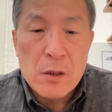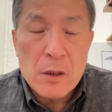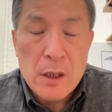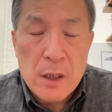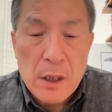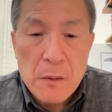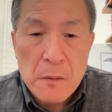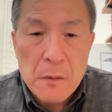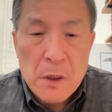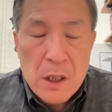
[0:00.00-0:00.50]

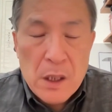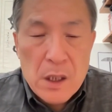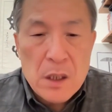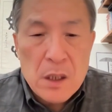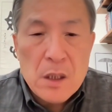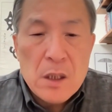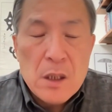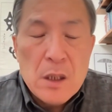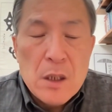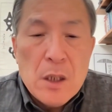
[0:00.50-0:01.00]
network
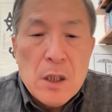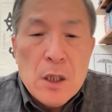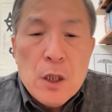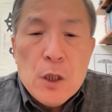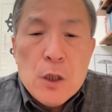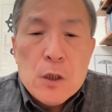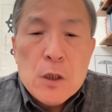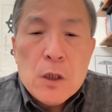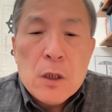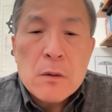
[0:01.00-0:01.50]

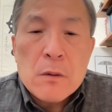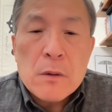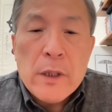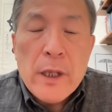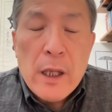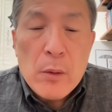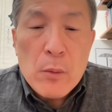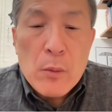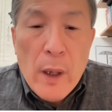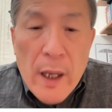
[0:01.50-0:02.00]
to
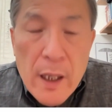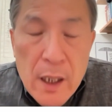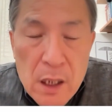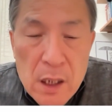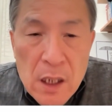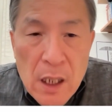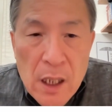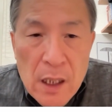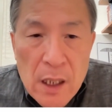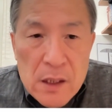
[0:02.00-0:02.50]
then
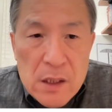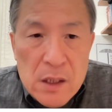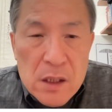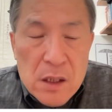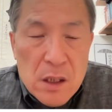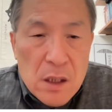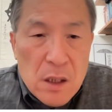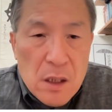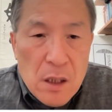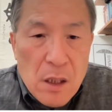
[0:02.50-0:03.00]
recognize
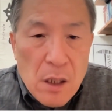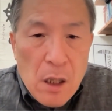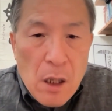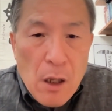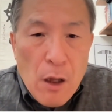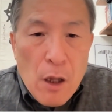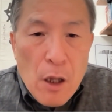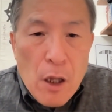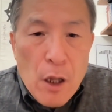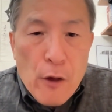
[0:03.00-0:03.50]

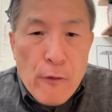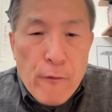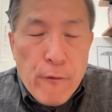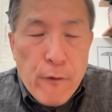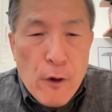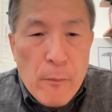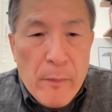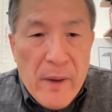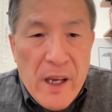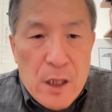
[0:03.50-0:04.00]
the
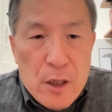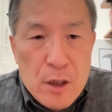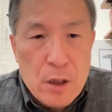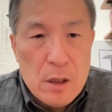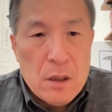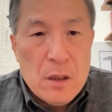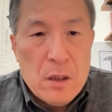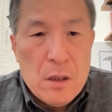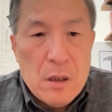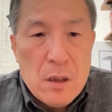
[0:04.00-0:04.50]
formation.
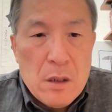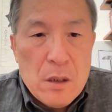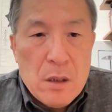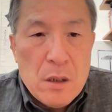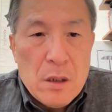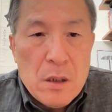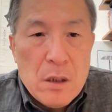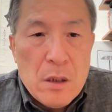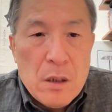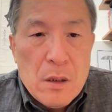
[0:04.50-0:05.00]

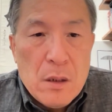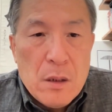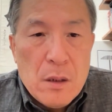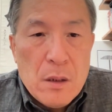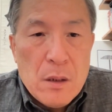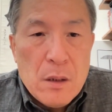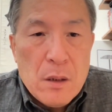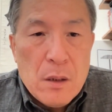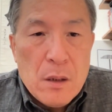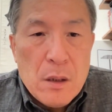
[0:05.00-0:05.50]

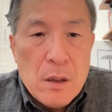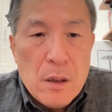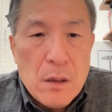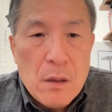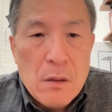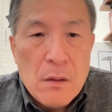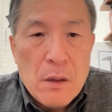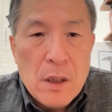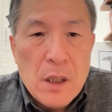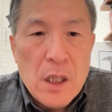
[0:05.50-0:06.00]

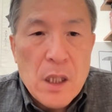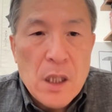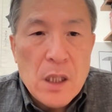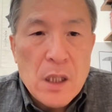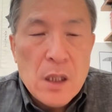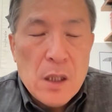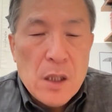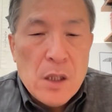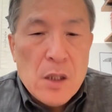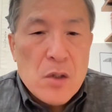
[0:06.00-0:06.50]
Okay.
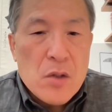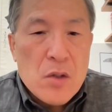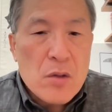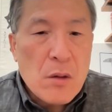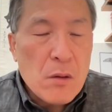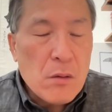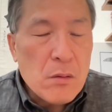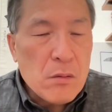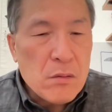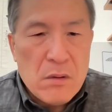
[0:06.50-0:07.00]

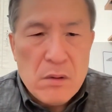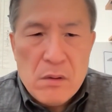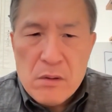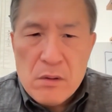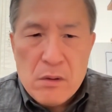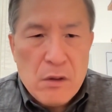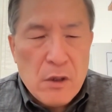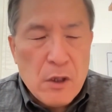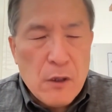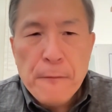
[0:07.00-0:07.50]
So there's
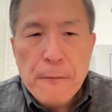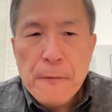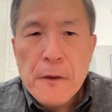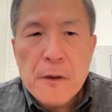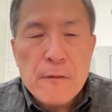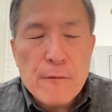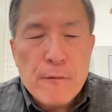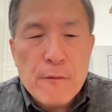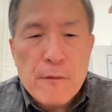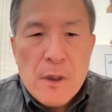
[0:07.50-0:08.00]

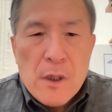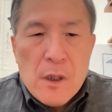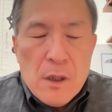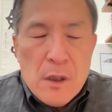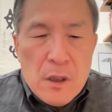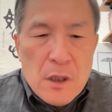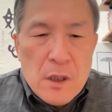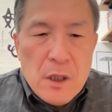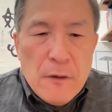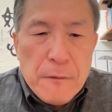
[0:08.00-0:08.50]
different
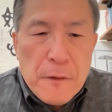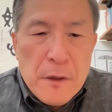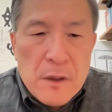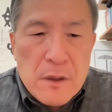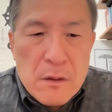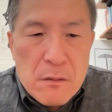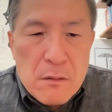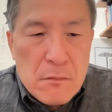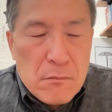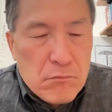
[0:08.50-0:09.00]

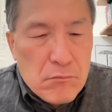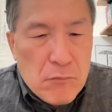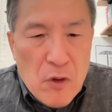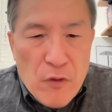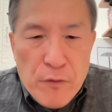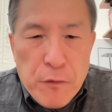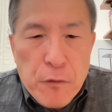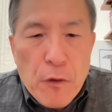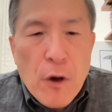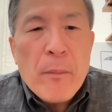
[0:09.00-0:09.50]

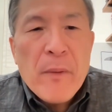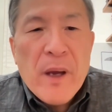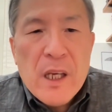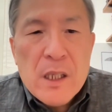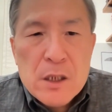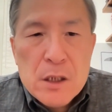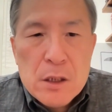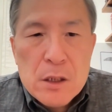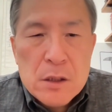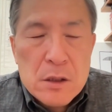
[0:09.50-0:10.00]

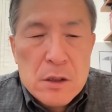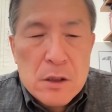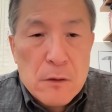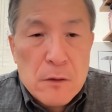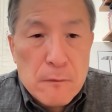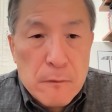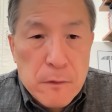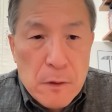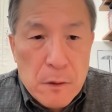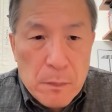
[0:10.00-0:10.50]
formations in
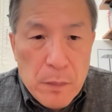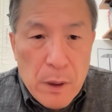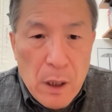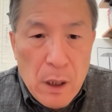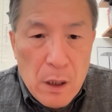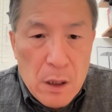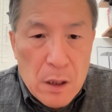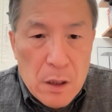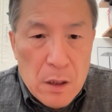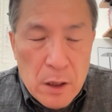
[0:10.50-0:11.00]

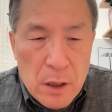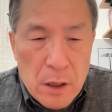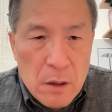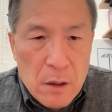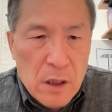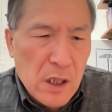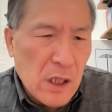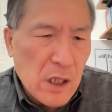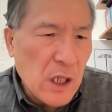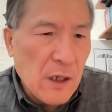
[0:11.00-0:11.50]
football. You know,
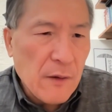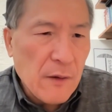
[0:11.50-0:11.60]
they have